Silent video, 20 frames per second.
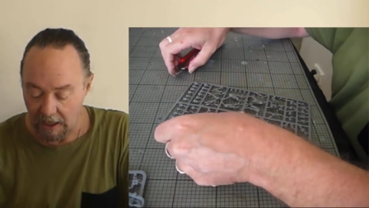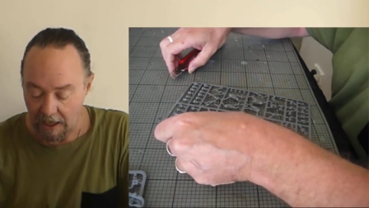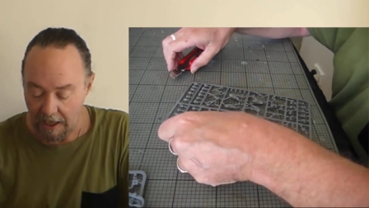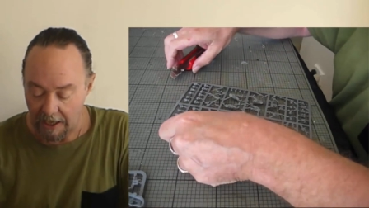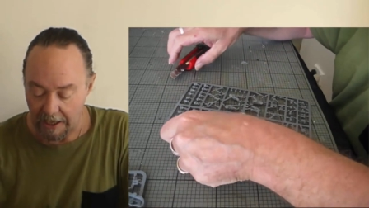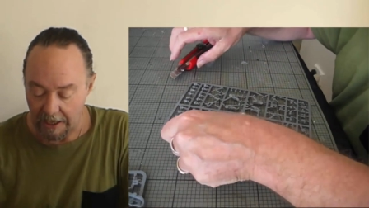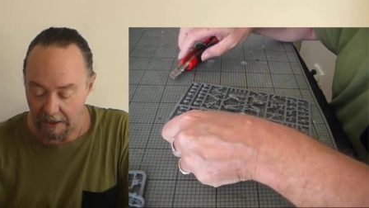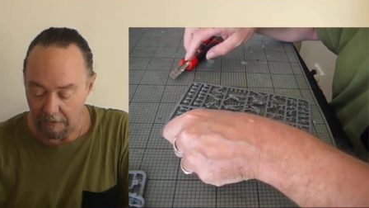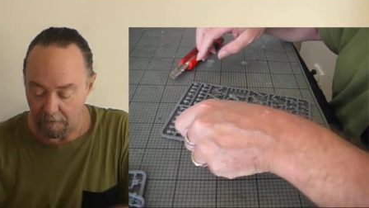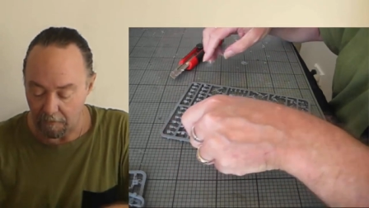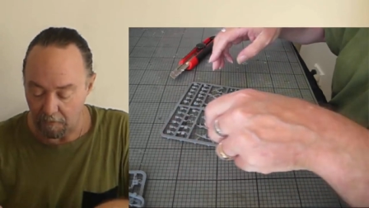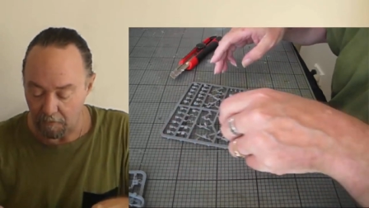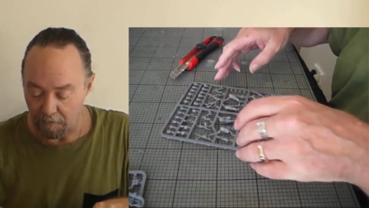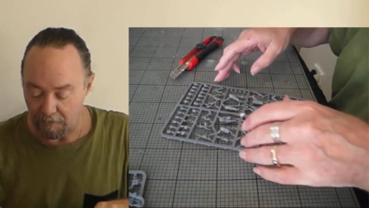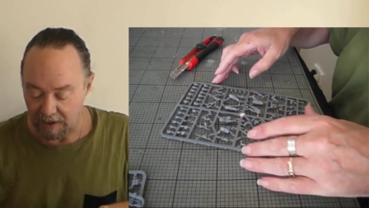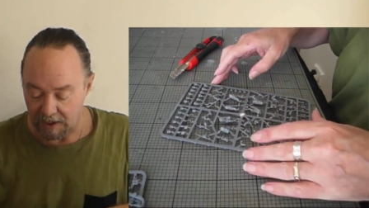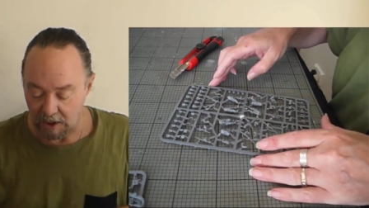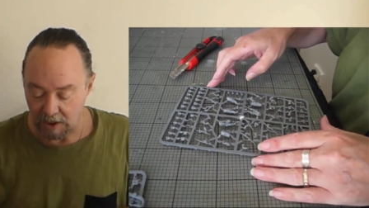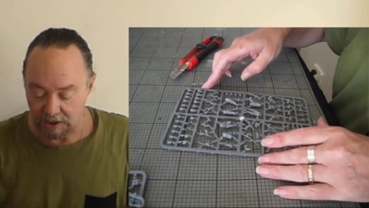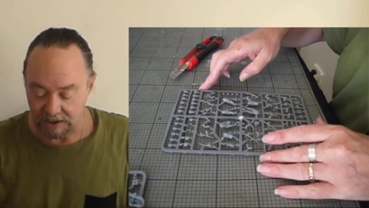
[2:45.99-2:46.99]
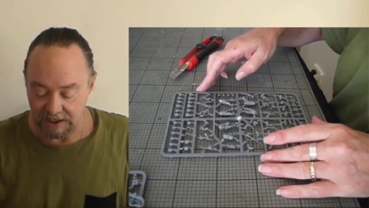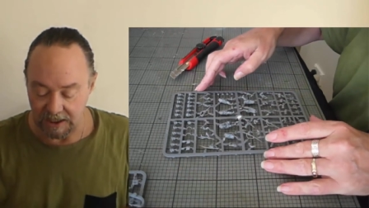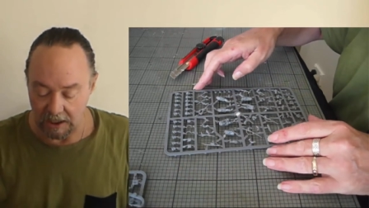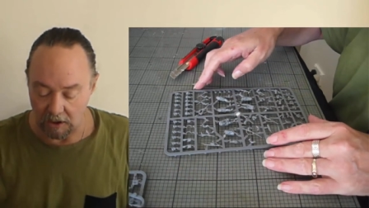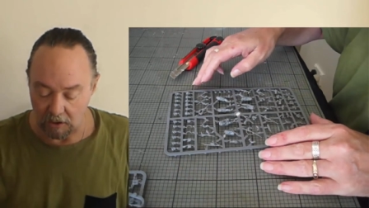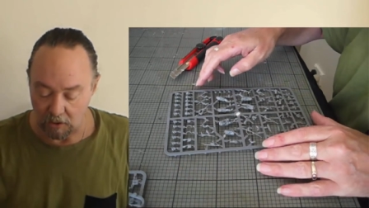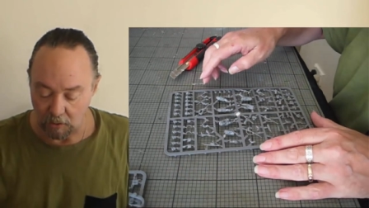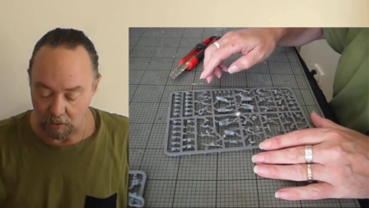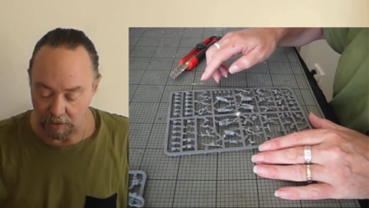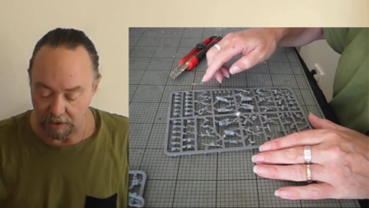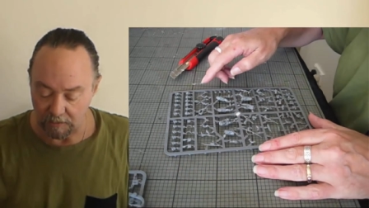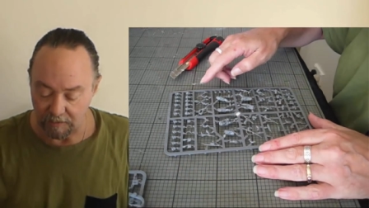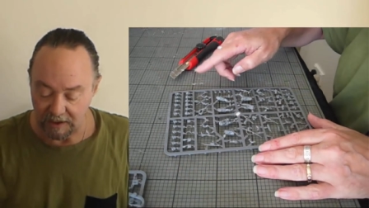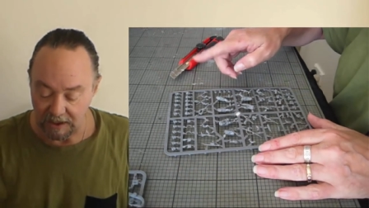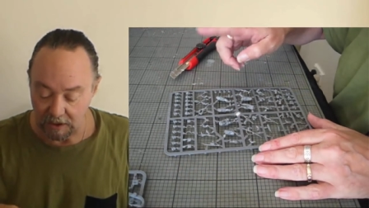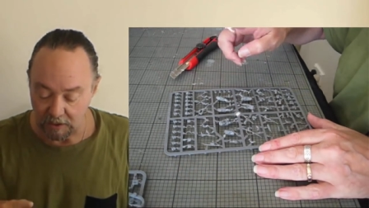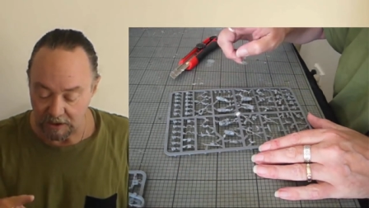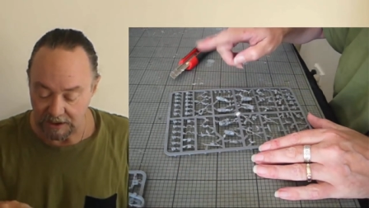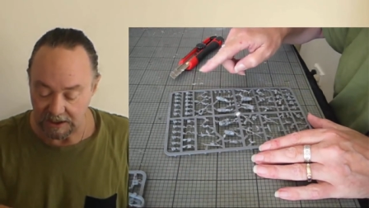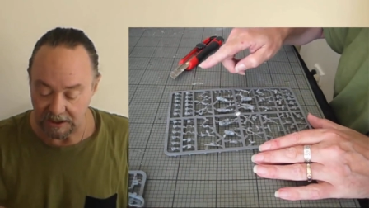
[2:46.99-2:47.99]
um, because they are going to be
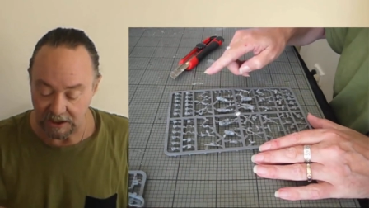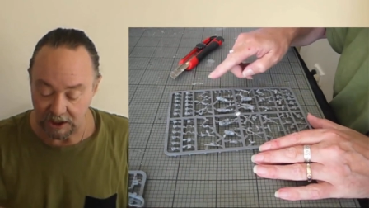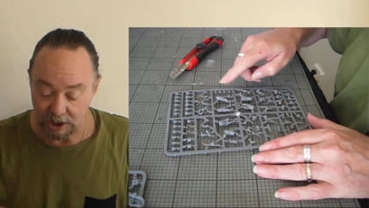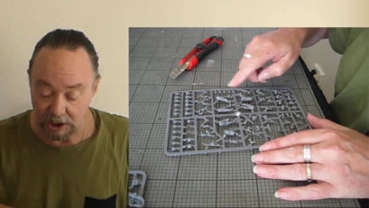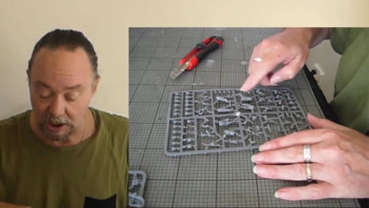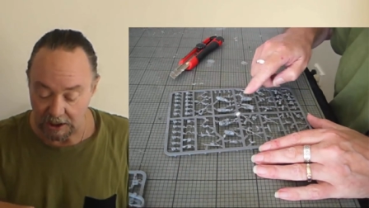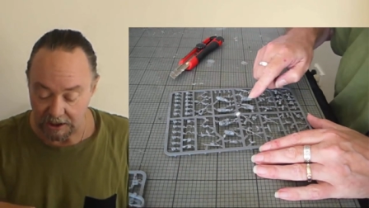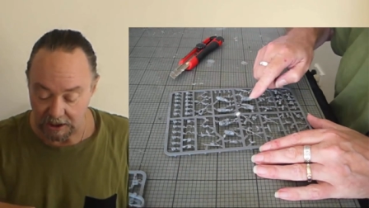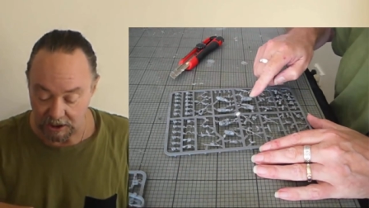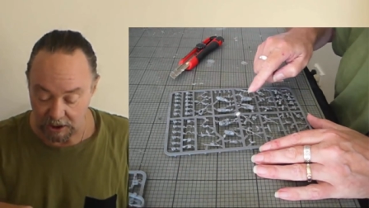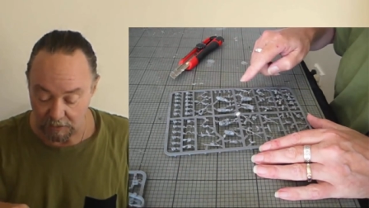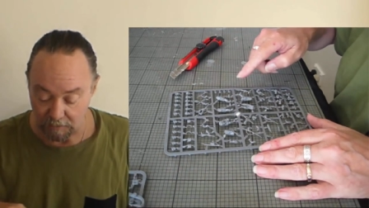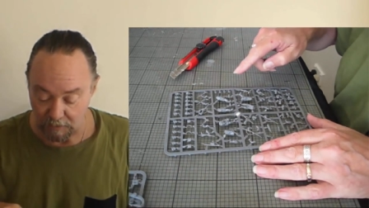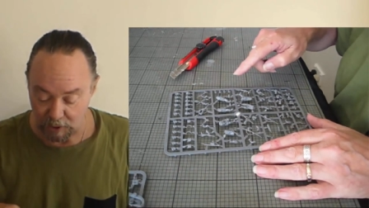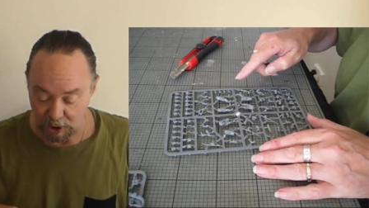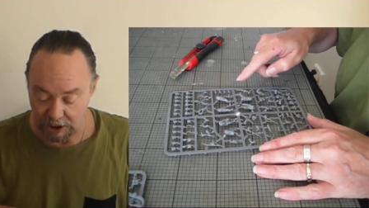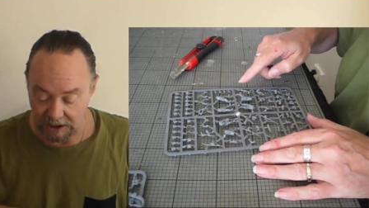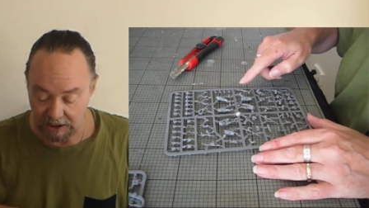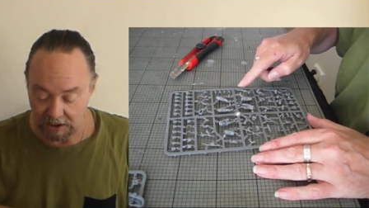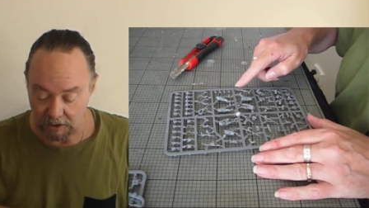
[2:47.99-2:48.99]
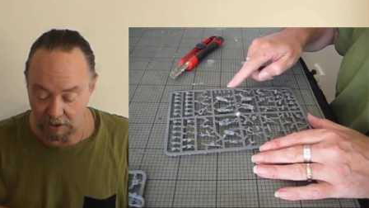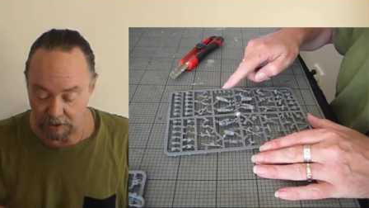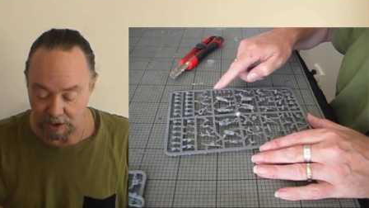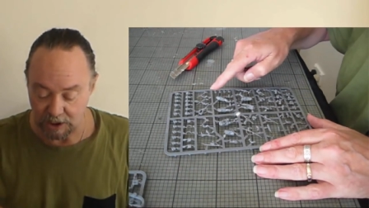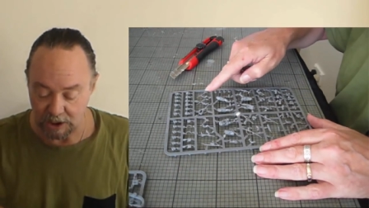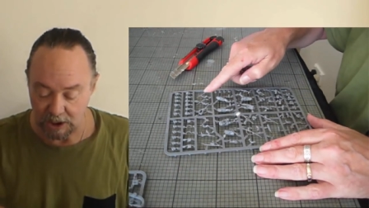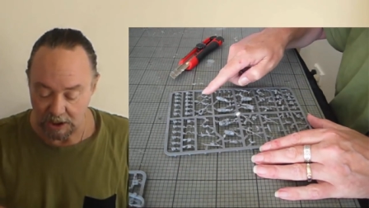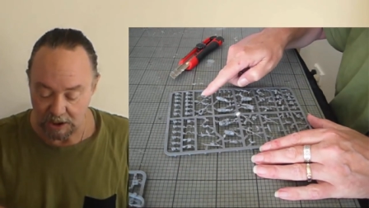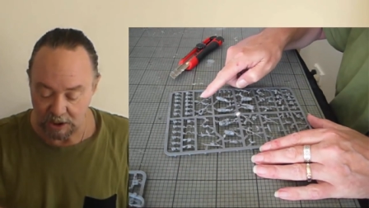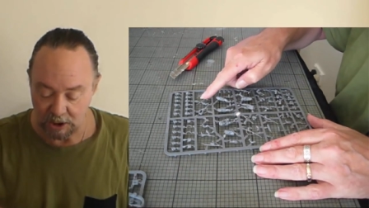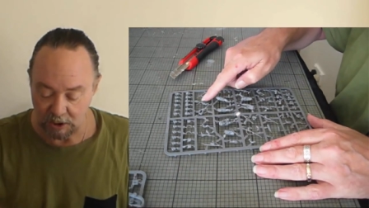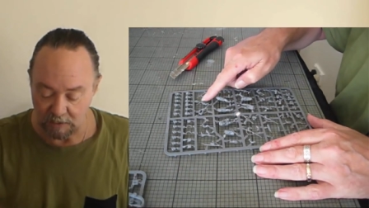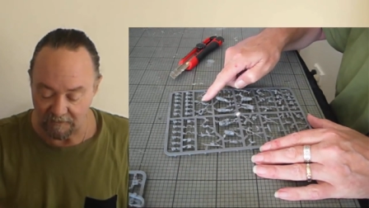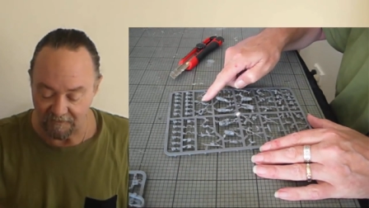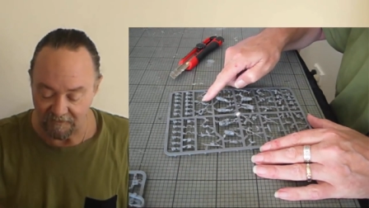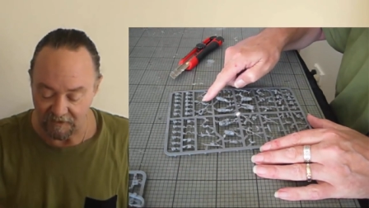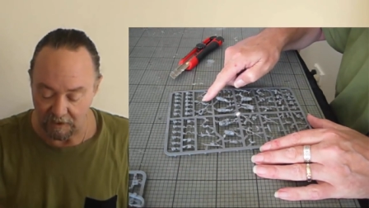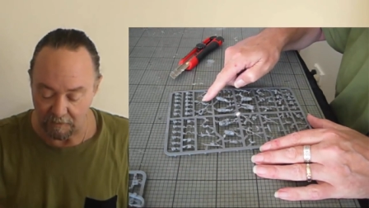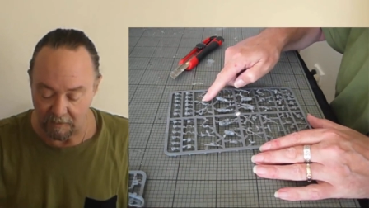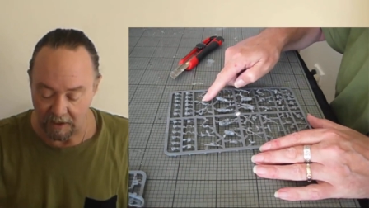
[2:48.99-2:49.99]
using Sterling submachine guns some
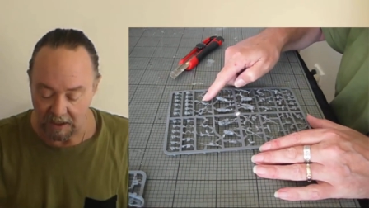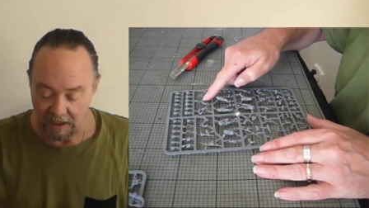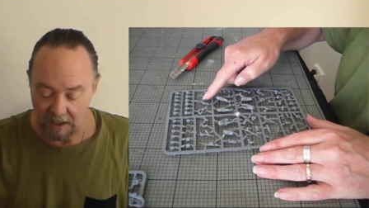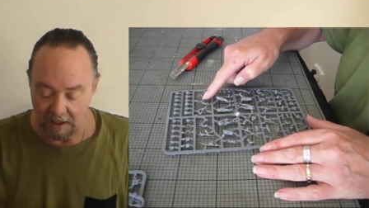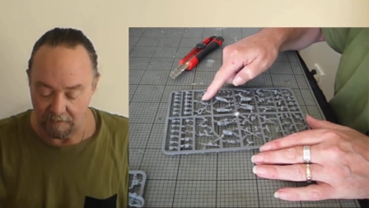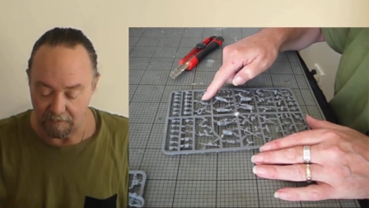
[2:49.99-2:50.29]
of them